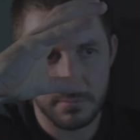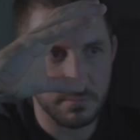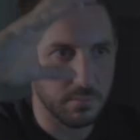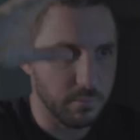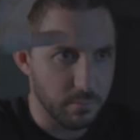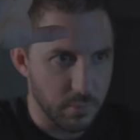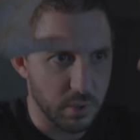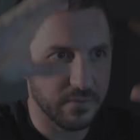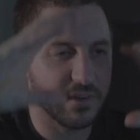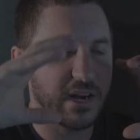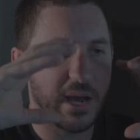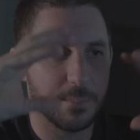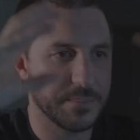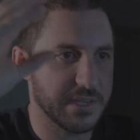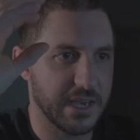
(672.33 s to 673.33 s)
move it
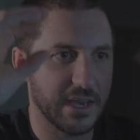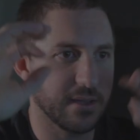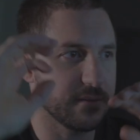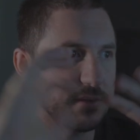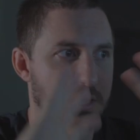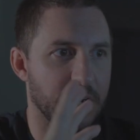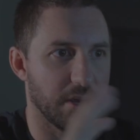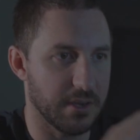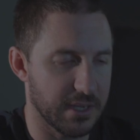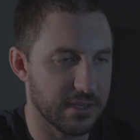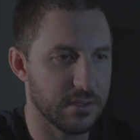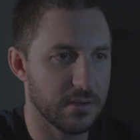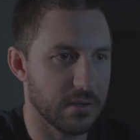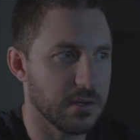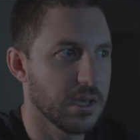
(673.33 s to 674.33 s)
up, down, you know,
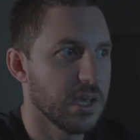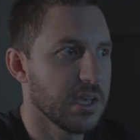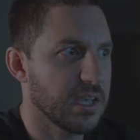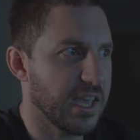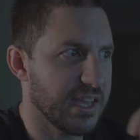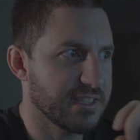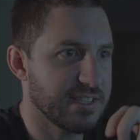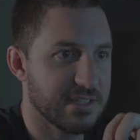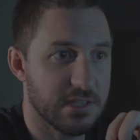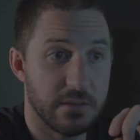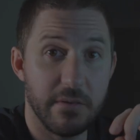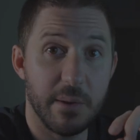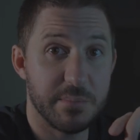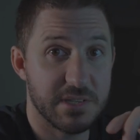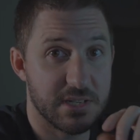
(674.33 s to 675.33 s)
your headset's in
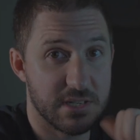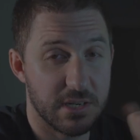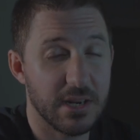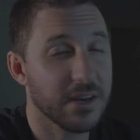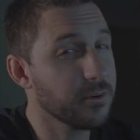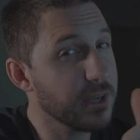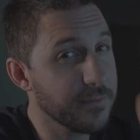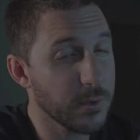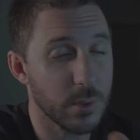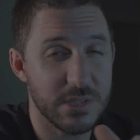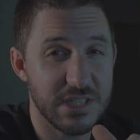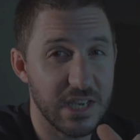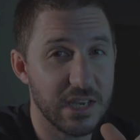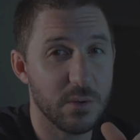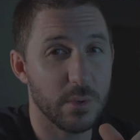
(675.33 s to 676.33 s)
the right position. It'll give you a
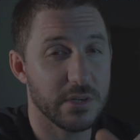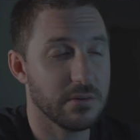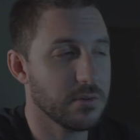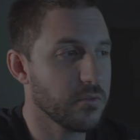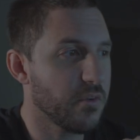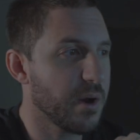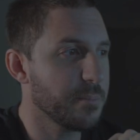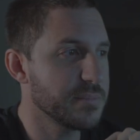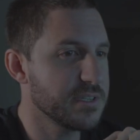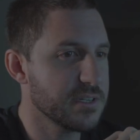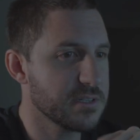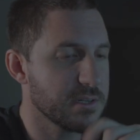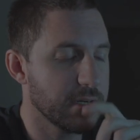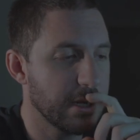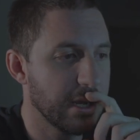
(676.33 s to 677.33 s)
tick when you're in the right
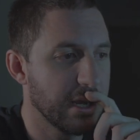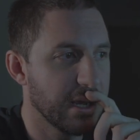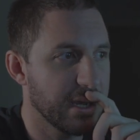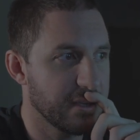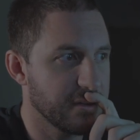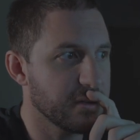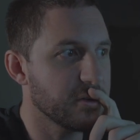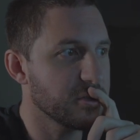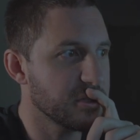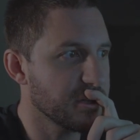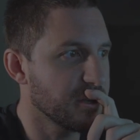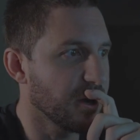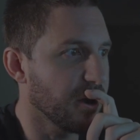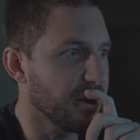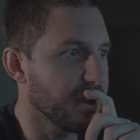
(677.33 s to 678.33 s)
position and you're good to
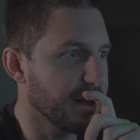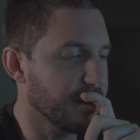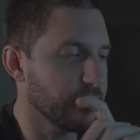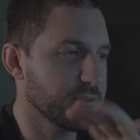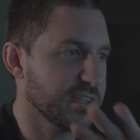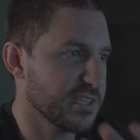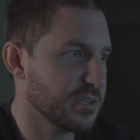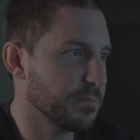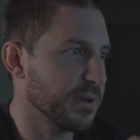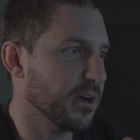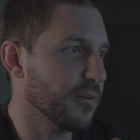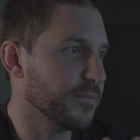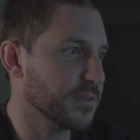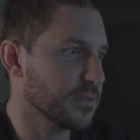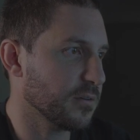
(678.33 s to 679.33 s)
go, and it'll
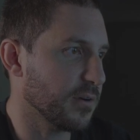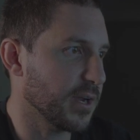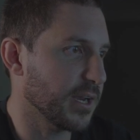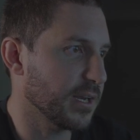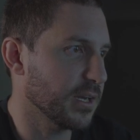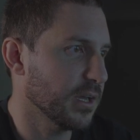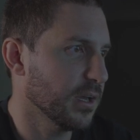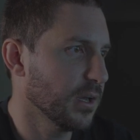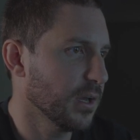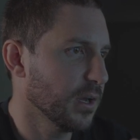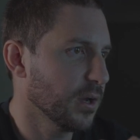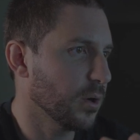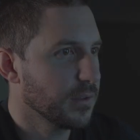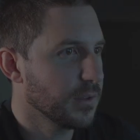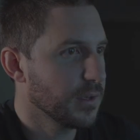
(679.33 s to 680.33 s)
disappear off the screen.
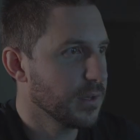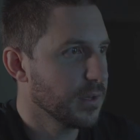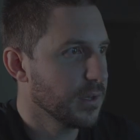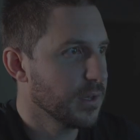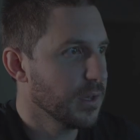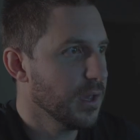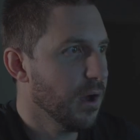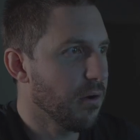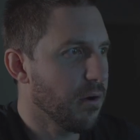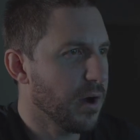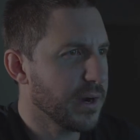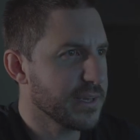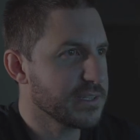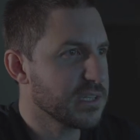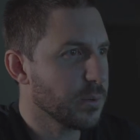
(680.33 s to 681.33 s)

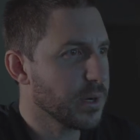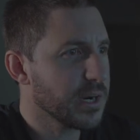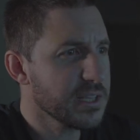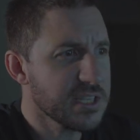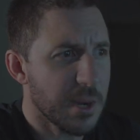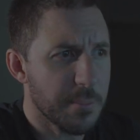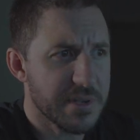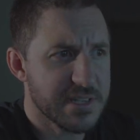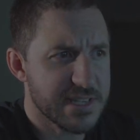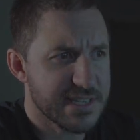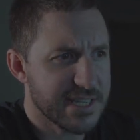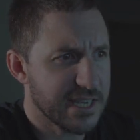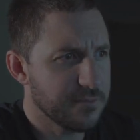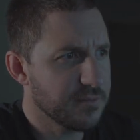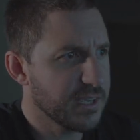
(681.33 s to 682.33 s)
Alrighty, so we're going to jump into
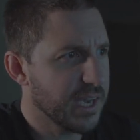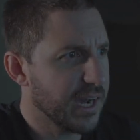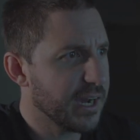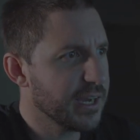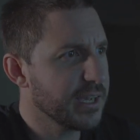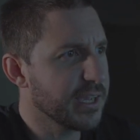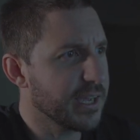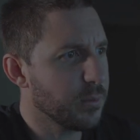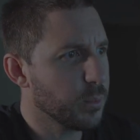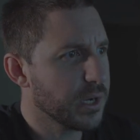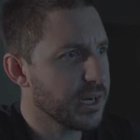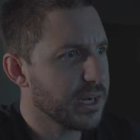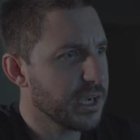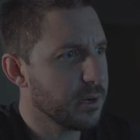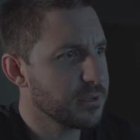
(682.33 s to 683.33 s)
SteamVR here, and we're
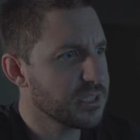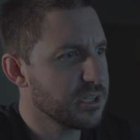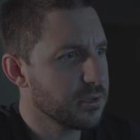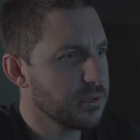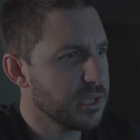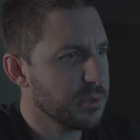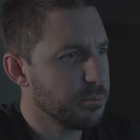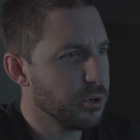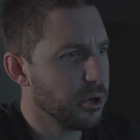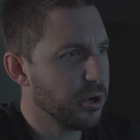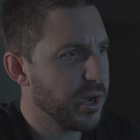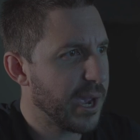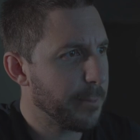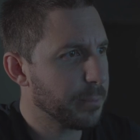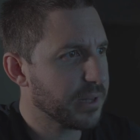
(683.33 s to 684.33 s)
going to go into the
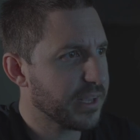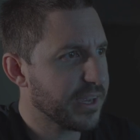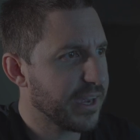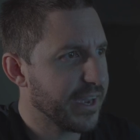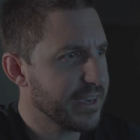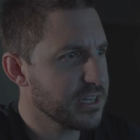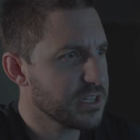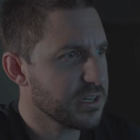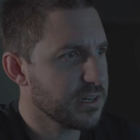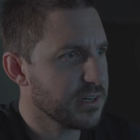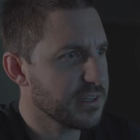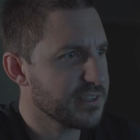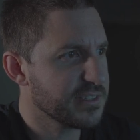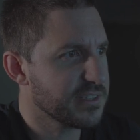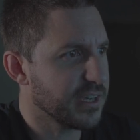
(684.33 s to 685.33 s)
per
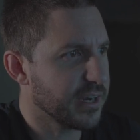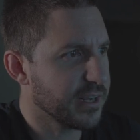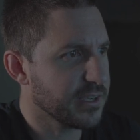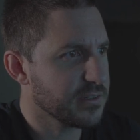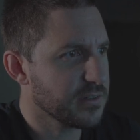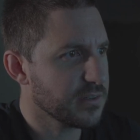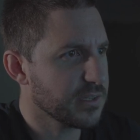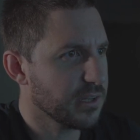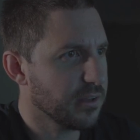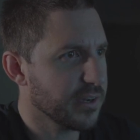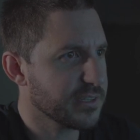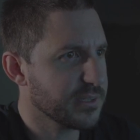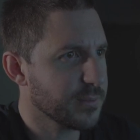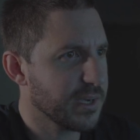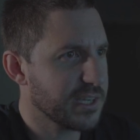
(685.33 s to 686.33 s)
application settings because I
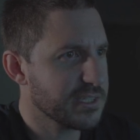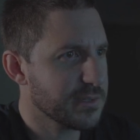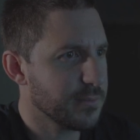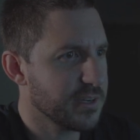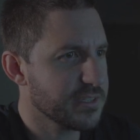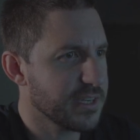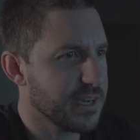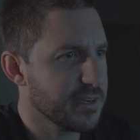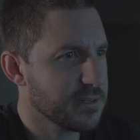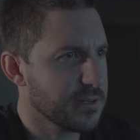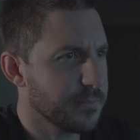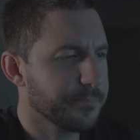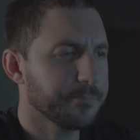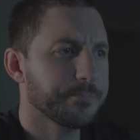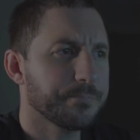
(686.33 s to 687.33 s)
like some
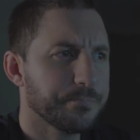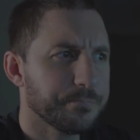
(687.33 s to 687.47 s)
customization.